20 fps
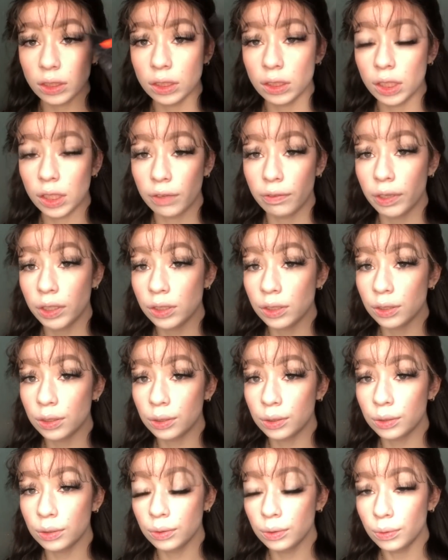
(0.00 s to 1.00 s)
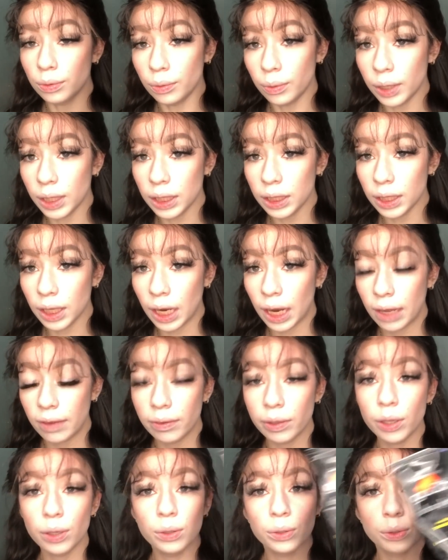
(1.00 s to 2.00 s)
is the original one that I've
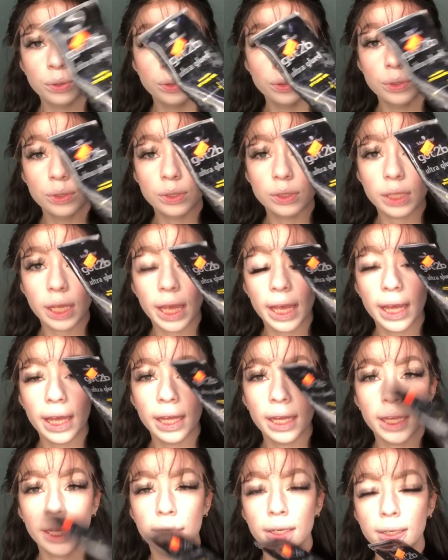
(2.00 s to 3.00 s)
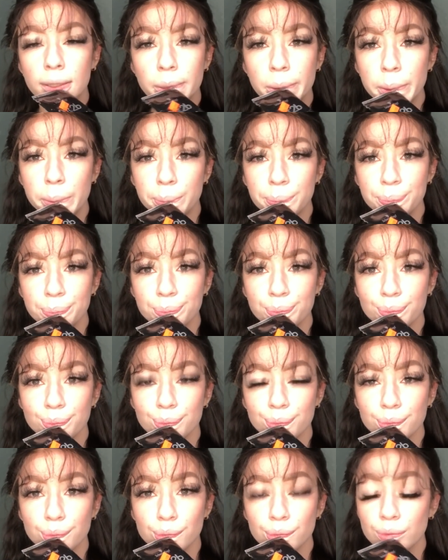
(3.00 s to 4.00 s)
used, and
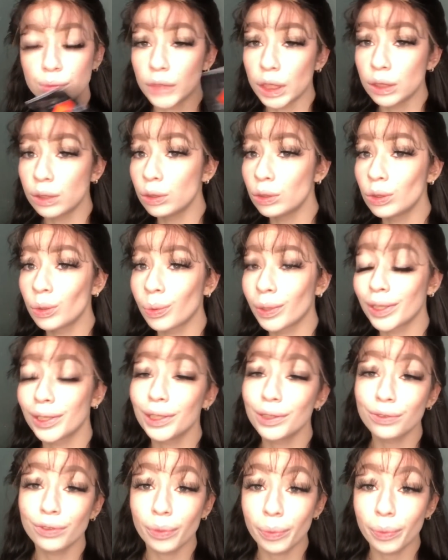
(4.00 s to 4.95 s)
this used to work good for